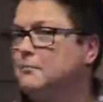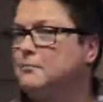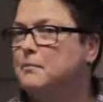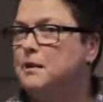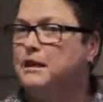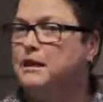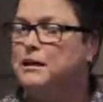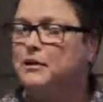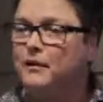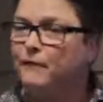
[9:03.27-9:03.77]

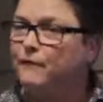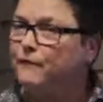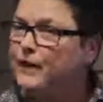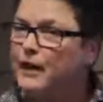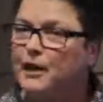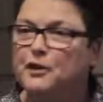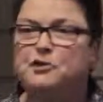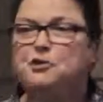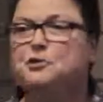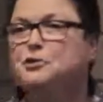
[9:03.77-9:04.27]
Make
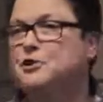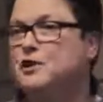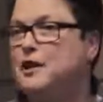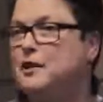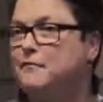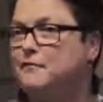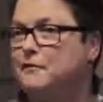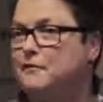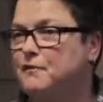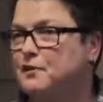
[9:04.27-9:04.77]
avail
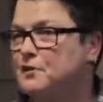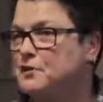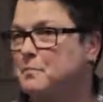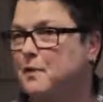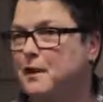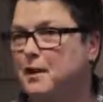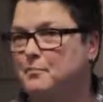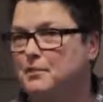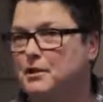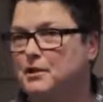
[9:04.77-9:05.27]
yourself of this
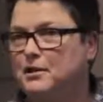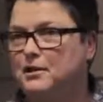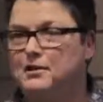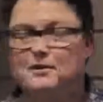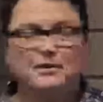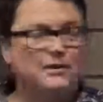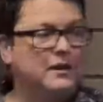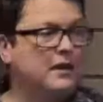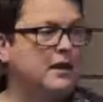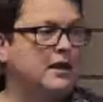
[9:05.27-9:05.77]
man
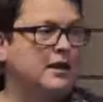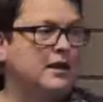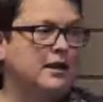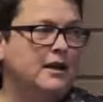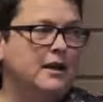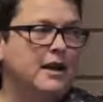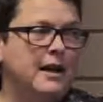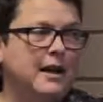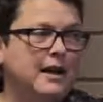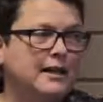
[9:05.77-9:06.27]
because
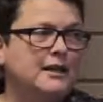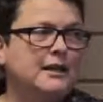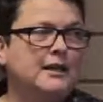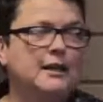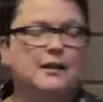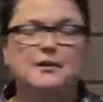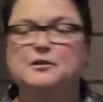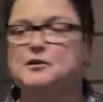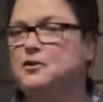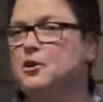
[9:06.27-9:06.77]
any
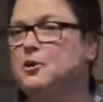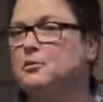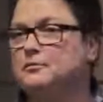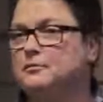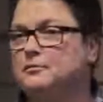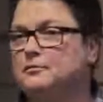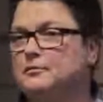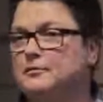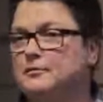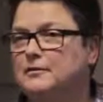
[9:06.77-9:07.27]

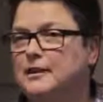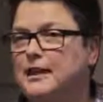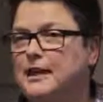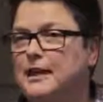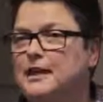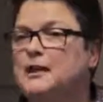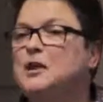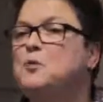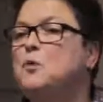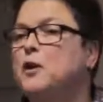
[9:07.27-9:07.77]
consultant
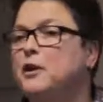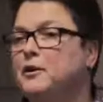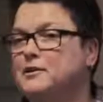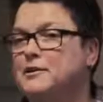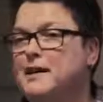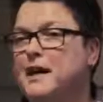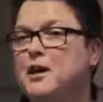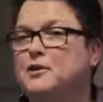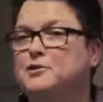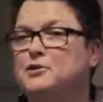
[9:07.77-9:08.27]
anywhere in
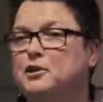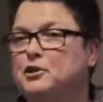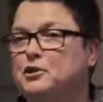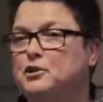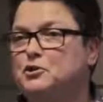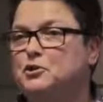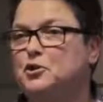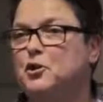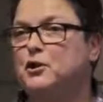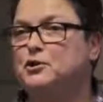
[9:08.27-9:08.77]
town is
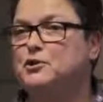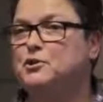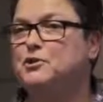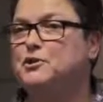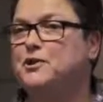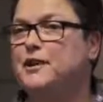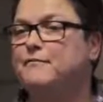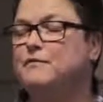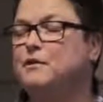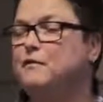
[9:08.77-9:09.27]
going to charge you
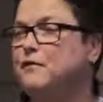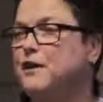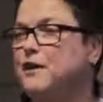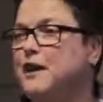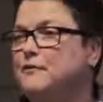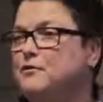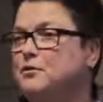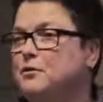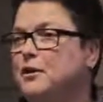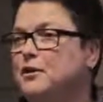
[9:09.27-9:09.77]

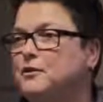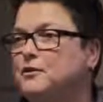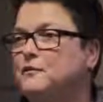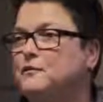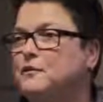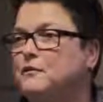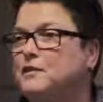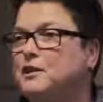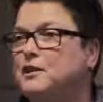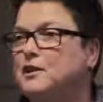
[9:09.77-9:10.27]
75 to
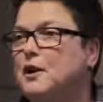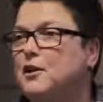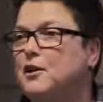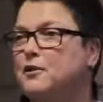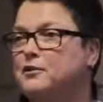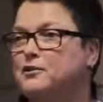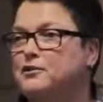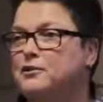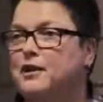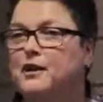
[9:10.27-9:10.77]
150
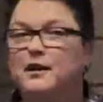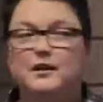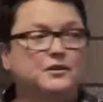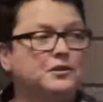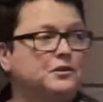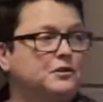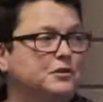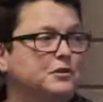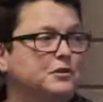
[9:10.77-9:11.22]
dollars to